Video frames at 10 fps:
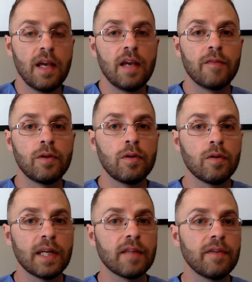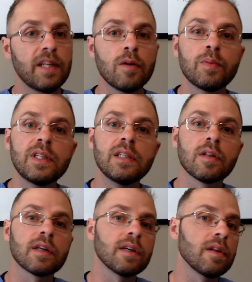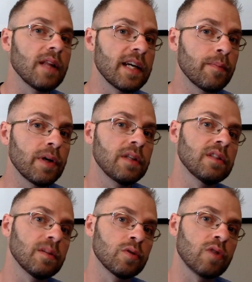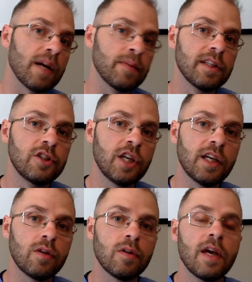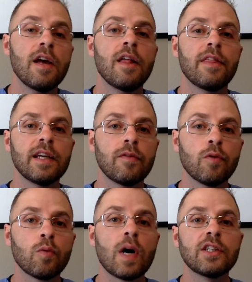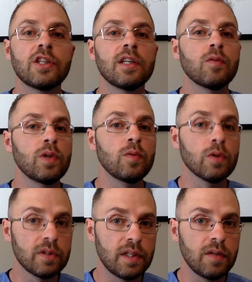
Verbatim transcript: If you like the video, please click on the like button, subscribe to the channel. Thank you for watching. We will see